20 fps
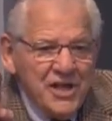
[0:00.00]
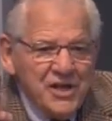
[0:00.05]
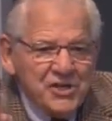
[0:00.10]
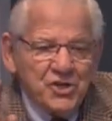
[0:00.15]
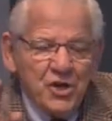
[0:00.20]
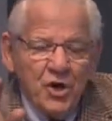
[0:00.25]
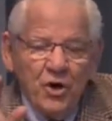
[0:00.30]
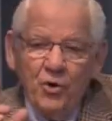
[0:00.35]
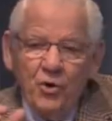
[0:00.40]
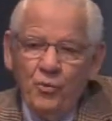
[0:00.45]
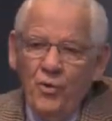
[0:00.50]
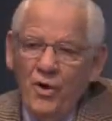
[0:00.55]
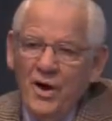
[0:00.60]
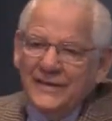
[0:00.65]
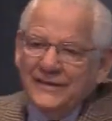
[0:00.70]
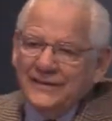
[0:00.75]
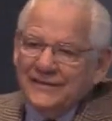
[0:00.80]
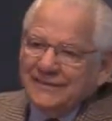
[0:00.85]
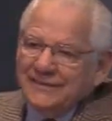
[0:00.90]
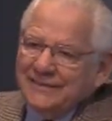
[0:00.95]
So,
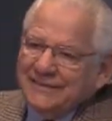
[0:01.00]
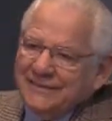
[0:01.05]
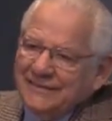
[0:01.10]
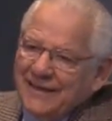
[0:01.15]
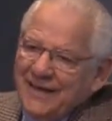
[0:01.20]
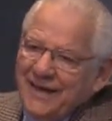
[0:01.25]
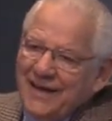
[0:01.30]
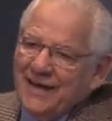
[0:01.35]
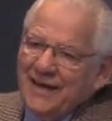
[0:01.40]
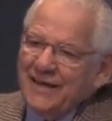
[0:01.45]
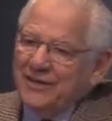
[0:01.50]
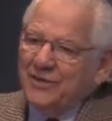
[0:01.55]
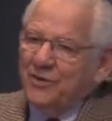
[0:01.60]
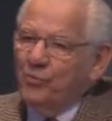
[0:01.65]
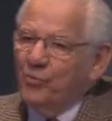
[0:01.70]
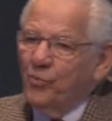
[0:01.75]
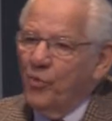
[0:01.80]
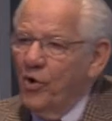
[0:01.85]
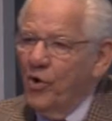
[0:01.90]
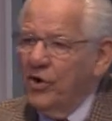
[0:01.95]
what
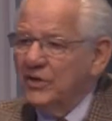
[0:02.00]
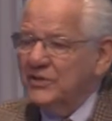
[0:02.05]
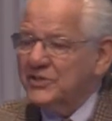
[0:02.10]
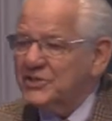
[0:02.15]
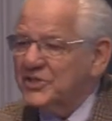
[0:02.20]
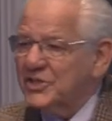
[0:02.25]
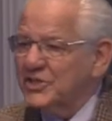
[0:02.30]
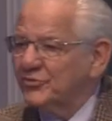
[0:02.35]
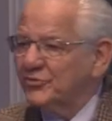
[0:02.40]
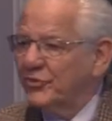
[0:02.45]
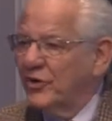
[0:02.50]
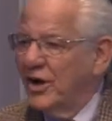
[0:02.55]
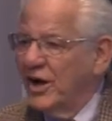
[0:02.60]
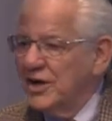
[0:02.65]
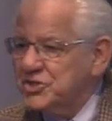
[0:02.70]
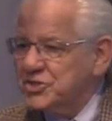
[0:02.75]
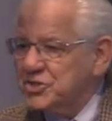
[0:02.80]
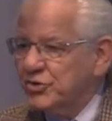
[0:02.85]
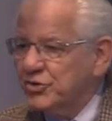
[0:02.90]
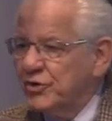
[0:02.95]
God wants is for
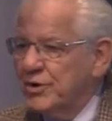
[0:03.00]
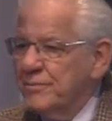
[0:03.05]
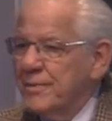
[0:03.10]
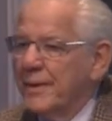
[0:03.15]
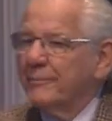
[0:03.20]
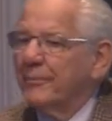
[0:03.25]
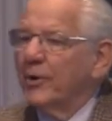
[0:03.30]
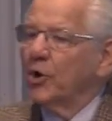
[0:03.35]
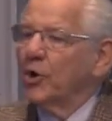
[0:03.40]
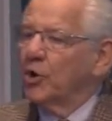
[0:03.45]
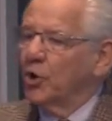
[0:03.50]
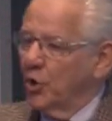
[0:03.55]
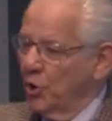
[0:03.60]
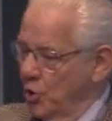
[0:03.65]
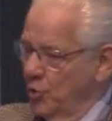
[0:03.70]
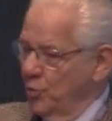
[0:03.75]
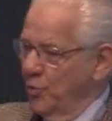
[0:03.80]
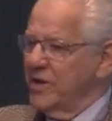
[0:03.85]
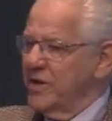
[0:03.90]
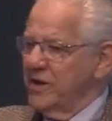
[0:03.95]
us to remember
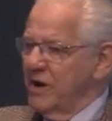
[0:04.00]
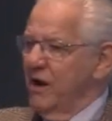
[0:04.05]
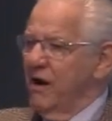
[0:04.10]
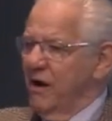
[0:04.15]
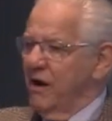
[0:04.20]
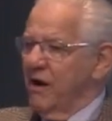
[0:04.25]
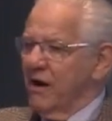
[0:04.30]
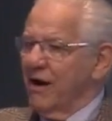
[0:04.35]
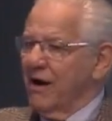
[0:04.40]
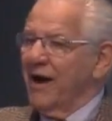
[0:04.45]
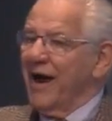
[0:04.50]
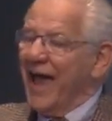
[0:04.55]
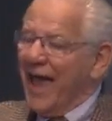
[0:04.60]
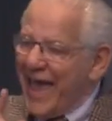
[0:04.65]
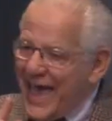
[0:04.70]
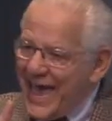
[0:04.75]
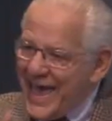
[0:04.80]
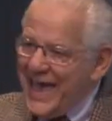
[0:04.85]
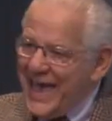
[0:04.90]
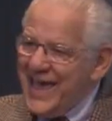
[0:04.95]
who we are
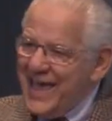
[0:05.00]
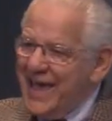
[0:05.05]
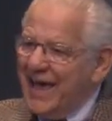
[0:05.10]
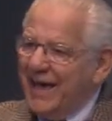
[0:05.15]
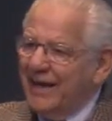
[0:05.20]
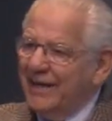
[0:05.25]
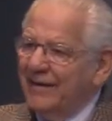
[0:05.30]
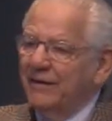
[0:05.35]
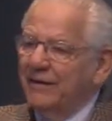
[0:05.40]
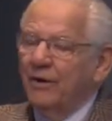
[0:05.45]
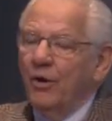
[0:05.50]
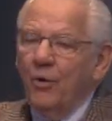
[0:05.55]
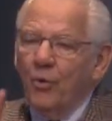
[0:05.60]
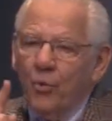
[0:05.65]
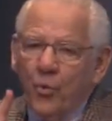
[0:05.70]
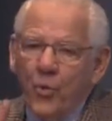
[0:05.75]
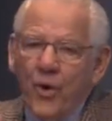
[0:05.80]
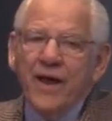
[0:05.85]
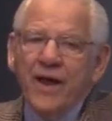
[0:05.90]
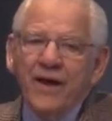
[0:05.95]

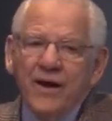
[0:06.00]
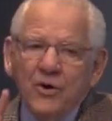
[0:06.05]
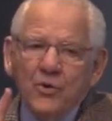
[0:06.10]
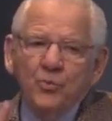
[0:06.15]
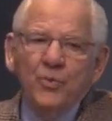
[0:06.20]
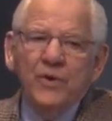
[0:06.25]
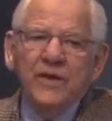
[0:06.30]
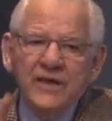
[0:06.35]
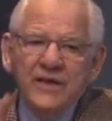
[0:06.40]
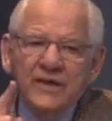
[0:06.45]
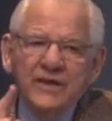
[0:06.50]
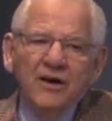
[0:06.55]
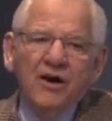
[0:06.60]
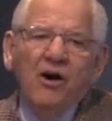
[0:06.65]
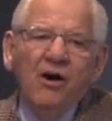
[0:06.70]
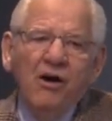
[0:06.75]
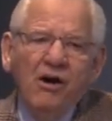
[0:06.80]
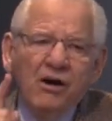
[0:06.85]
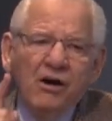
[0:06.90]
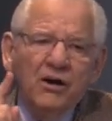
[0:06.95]
and where we
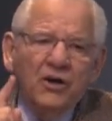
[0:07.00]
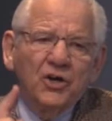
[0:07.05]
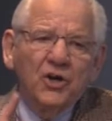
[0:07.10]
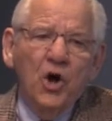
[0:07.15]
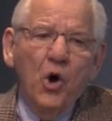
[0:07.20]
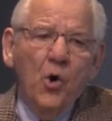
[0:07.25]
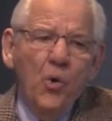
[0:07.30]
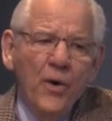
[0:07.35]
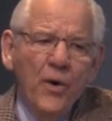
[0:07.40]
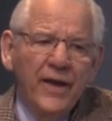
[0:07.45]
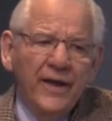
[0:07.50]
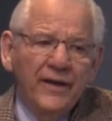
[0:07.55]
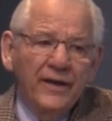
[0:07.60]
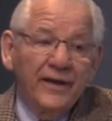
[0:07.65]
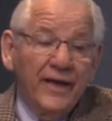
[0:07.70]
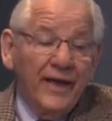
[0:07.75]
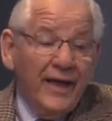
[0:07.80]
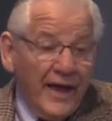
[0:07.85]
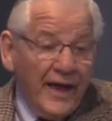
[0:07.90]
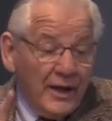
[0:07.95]
are
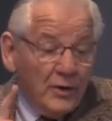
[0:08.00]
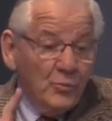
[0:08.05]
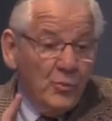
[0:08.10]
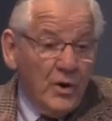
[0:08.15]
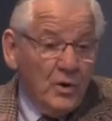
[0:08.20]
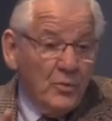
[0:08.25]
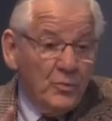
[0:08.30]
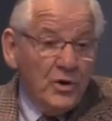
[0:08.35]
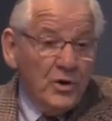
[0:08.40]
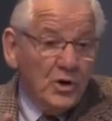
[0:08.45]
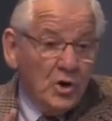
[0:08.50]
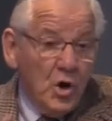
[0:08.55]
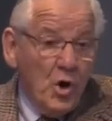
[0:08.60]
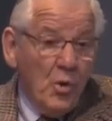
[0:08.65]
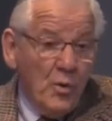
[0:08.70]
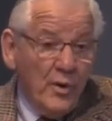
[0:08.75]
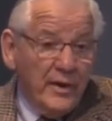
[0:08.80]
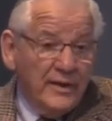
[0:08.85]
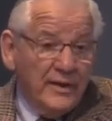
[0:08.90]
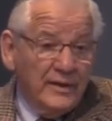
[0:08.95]
going. And where we're
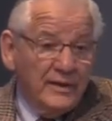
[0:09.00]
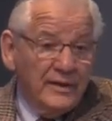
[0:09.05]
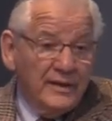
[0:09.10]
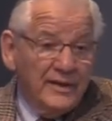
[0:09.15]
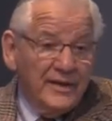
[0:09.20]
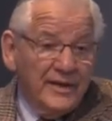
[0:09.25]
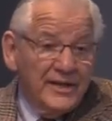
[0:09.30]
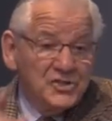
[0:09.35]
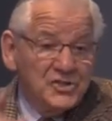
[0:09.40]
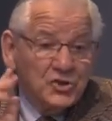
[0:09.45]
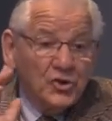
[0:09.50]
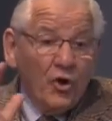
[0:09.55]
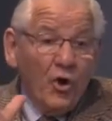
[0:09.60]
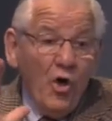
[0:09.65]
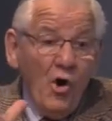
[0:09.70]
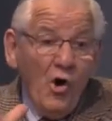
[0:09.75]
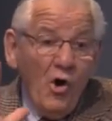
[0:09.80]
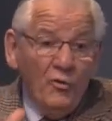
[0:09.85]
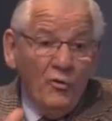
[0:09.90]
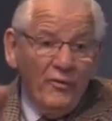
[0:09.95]
going is
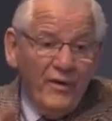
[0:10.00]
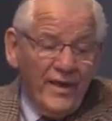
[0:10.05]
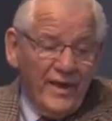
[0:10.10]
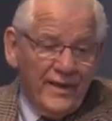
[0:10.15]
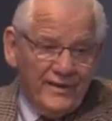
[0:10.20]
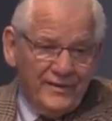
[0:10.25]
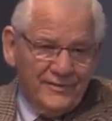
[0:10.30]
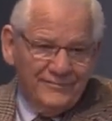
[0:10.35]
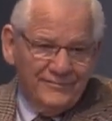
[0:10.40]
glory.